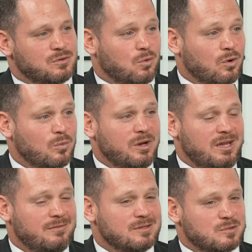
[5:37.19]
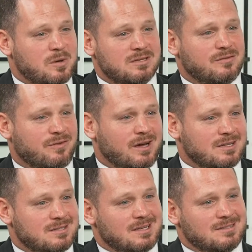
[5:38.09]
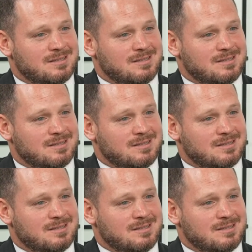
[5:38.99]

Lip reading: or we even specify and says